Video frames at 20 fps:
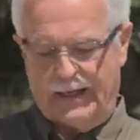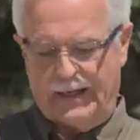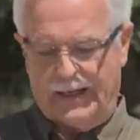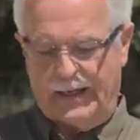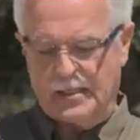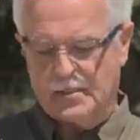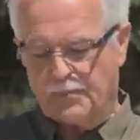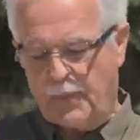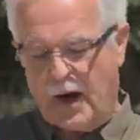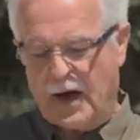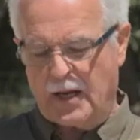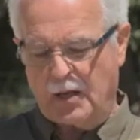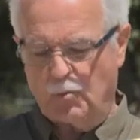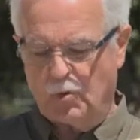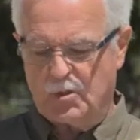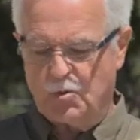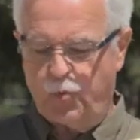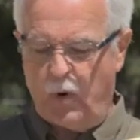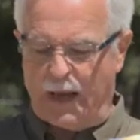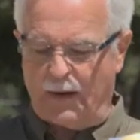His body
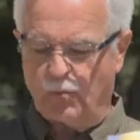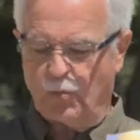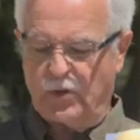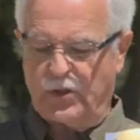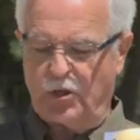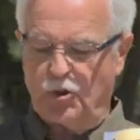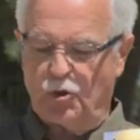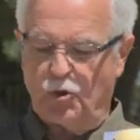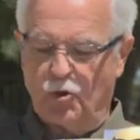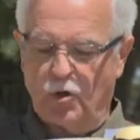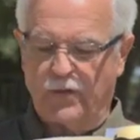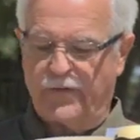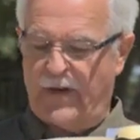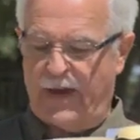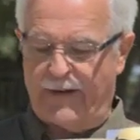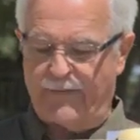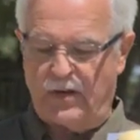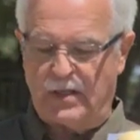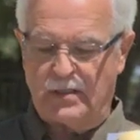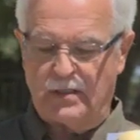was wet with the dew of
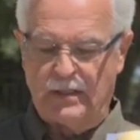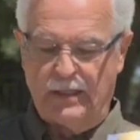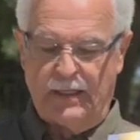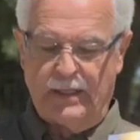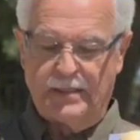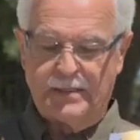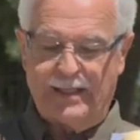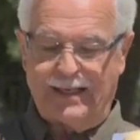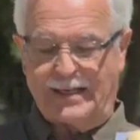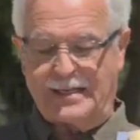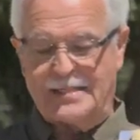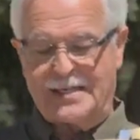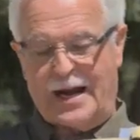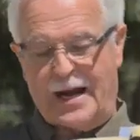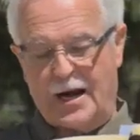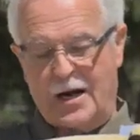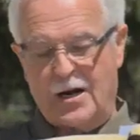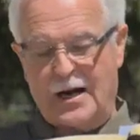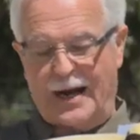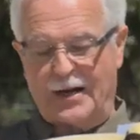heaven, till his
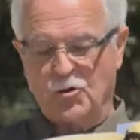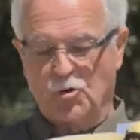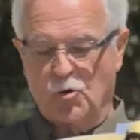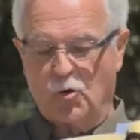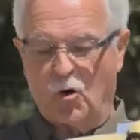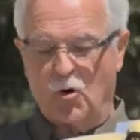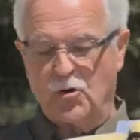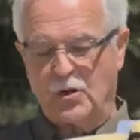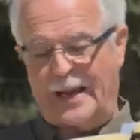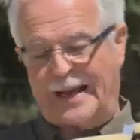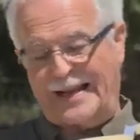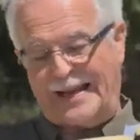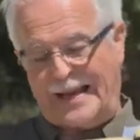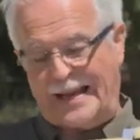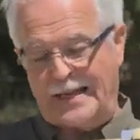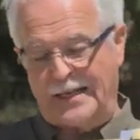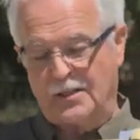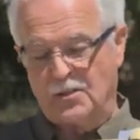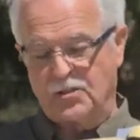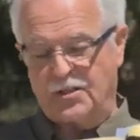hair had grown like
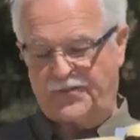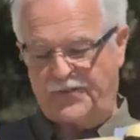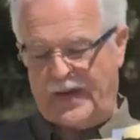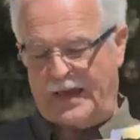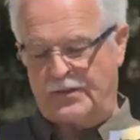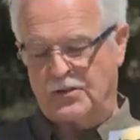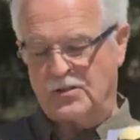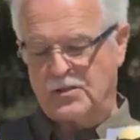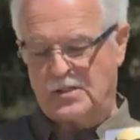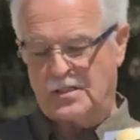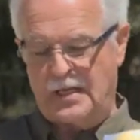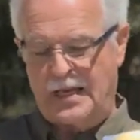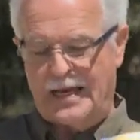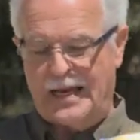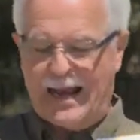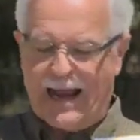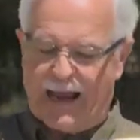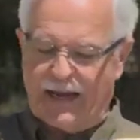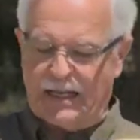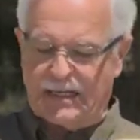eagle's feathers,
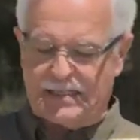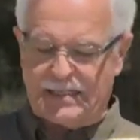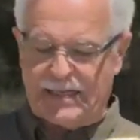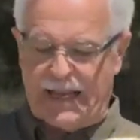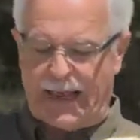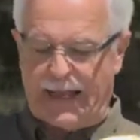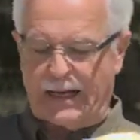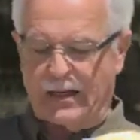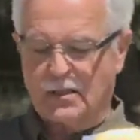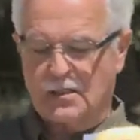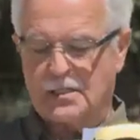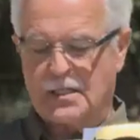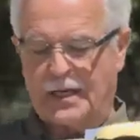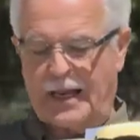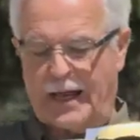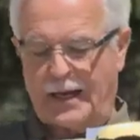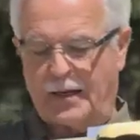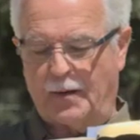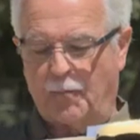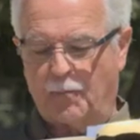and his nails
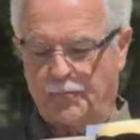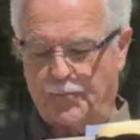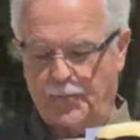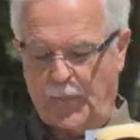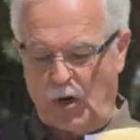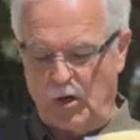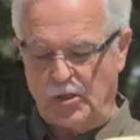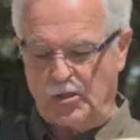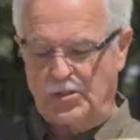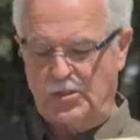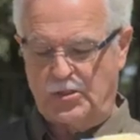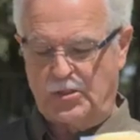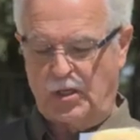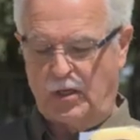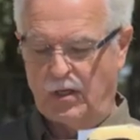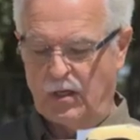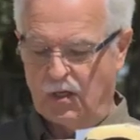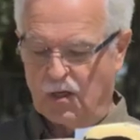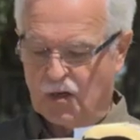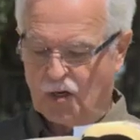like birds'
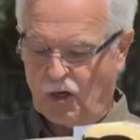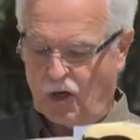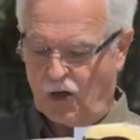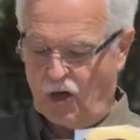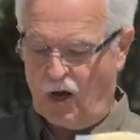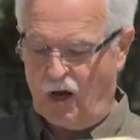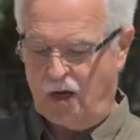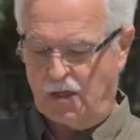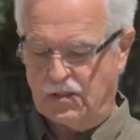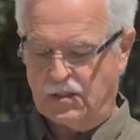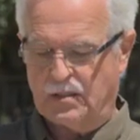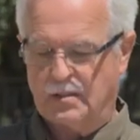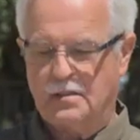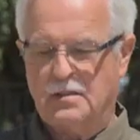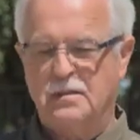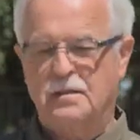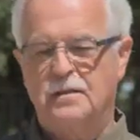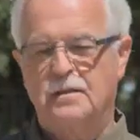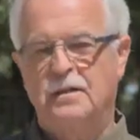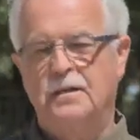claws.